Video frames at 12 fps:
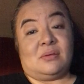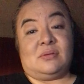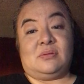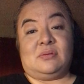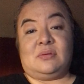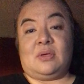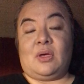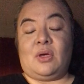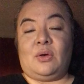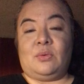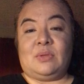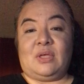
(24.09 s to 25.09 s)

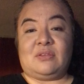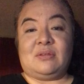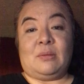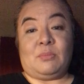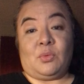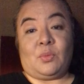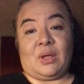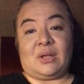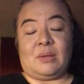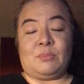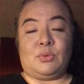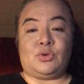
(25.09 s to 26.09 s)
So that's number one.
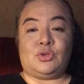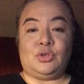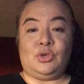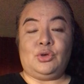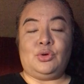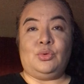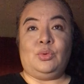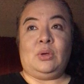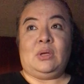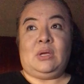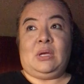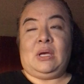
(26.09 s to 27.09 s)
Number two,
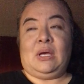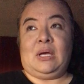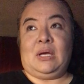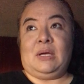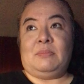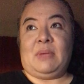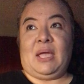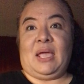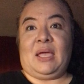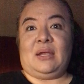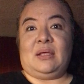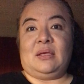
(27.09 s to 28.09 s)
I
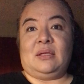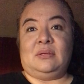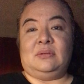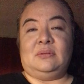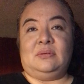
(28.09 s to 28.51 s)
had a